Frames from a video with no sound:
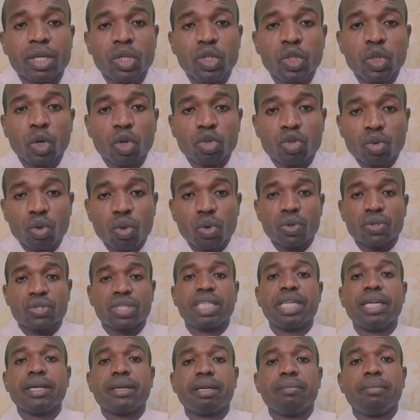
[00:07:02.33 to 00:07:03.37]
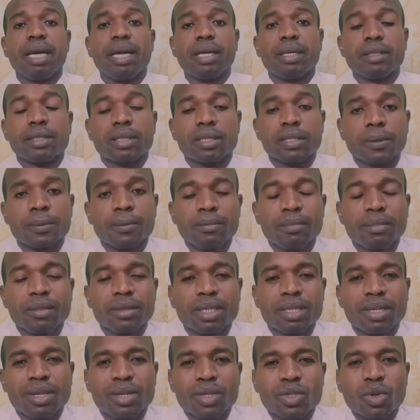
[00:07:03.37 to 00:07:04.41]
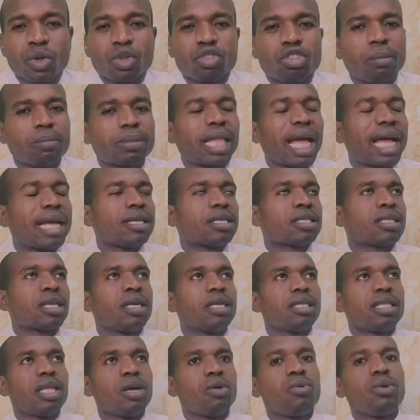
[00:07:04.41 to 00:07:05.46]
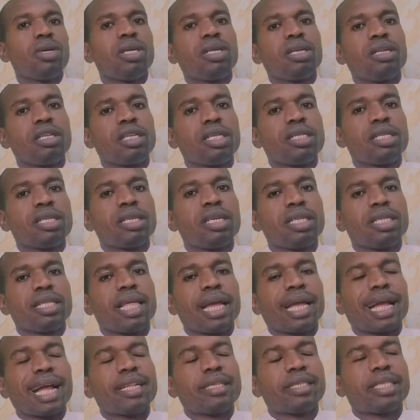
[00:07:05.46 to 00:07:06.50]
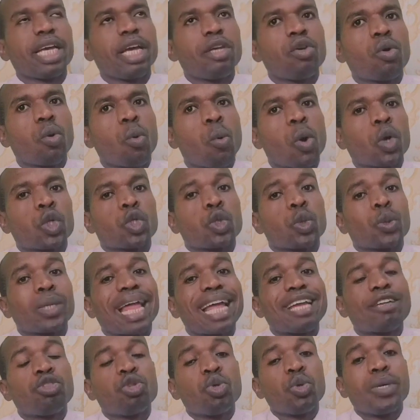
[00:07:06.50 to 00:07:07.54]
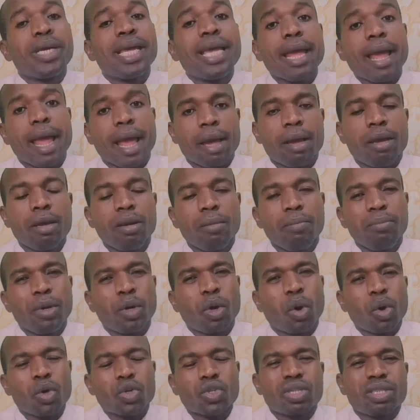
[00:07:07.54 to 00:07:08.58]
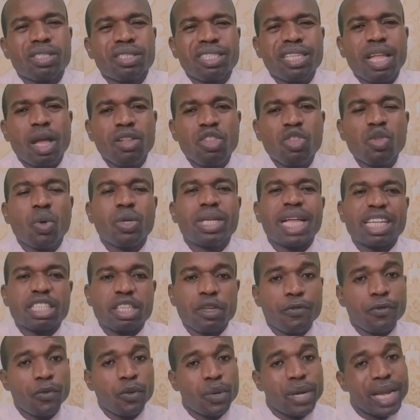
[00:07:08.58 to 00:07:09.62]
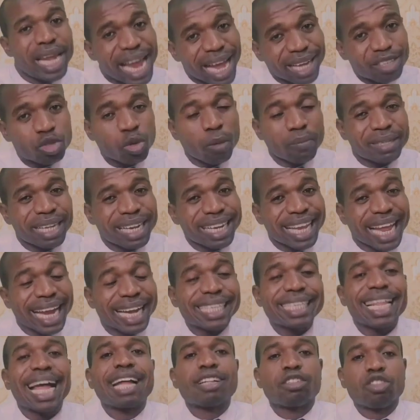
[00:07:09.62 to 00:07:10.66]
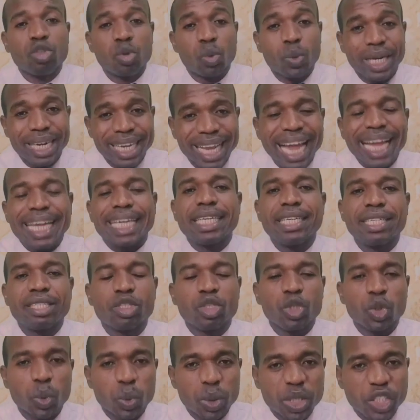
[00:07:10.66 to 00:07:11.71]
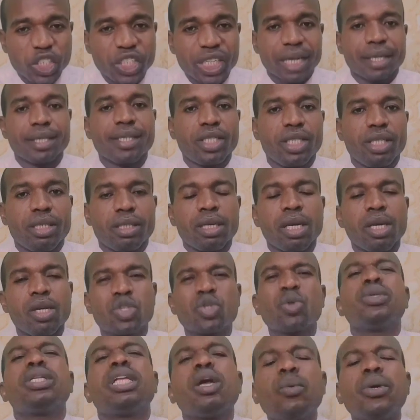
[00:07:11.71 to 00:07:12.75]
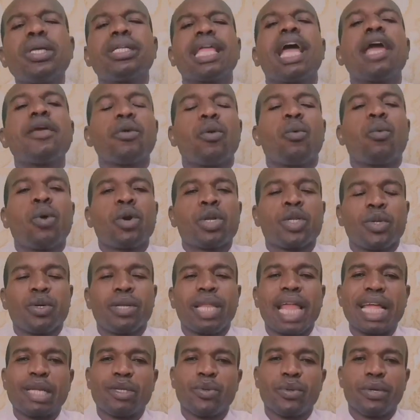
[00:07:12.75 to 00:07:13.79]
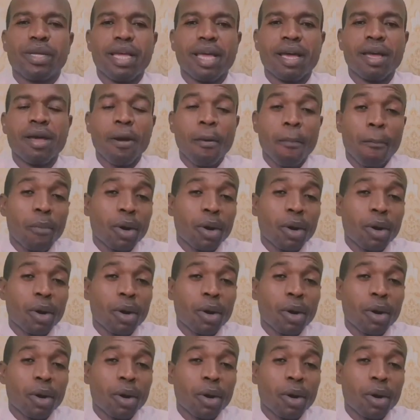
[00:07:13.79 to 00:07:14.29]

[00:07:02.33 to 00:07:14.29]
Your sorrow still remains. So sometimes they can tell you what you like to hear, because they know that if you hear something like that, you will like it, you will cherish it. So they will tell you what you like to hear.